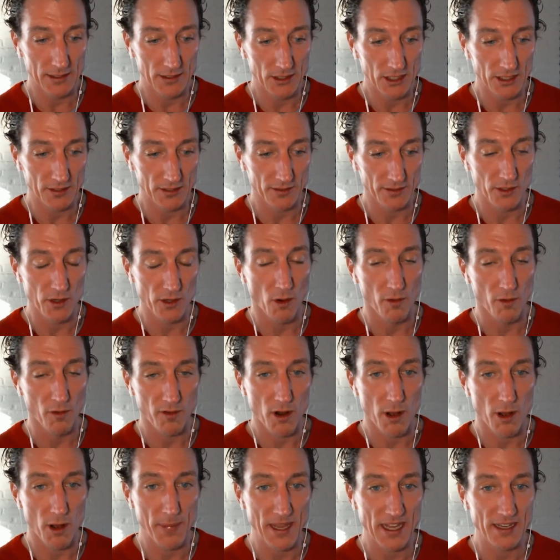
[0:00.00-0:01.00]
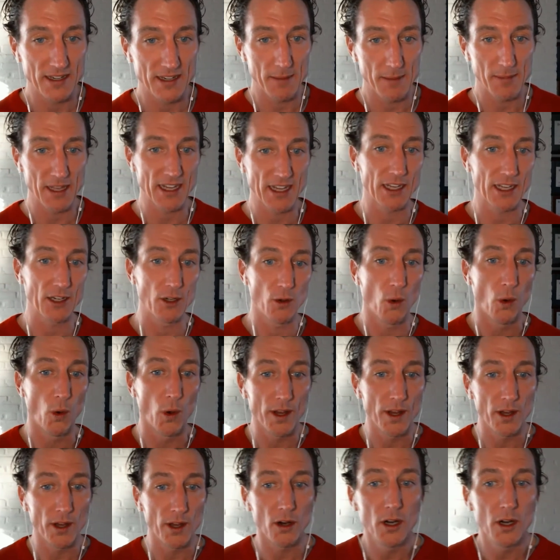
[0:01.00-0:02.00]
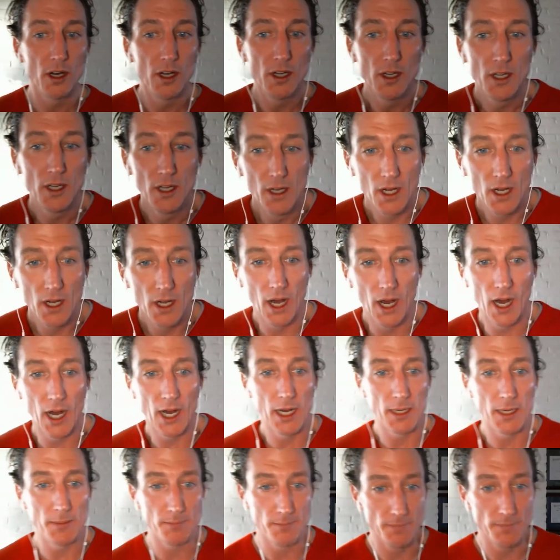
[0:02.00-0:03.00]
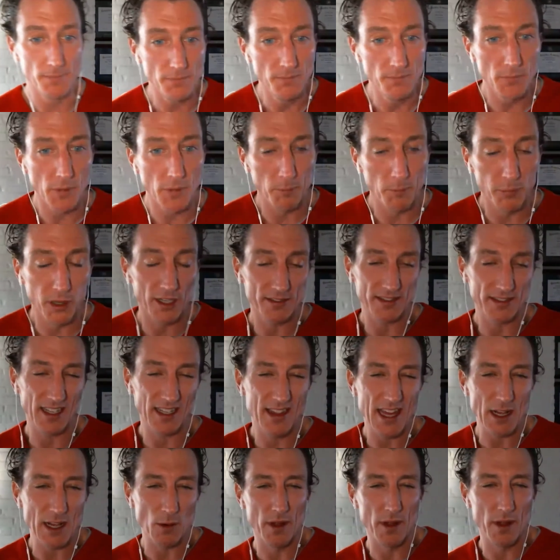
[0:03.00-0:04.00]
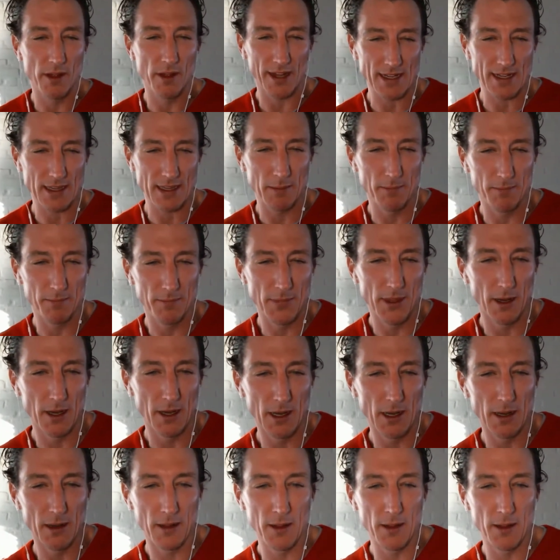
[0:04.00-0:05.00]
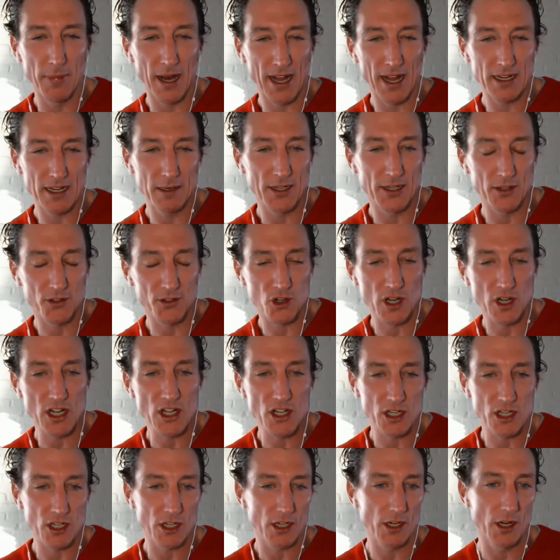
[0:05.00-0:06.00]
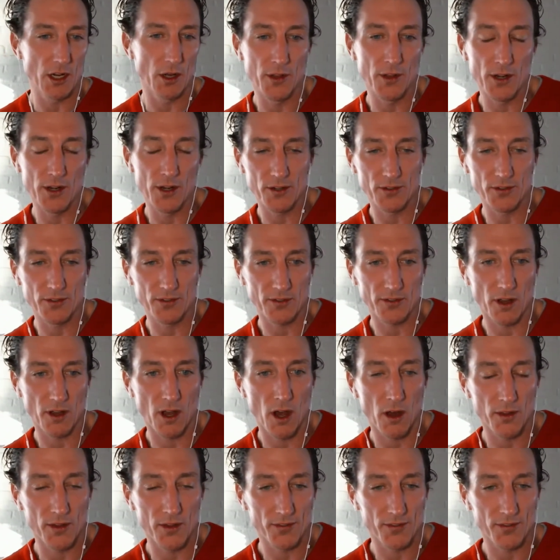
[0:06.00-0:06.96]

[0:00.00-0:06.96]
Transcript: just the overall pandemic and oil. Plus, I think with the Biden administration, there's all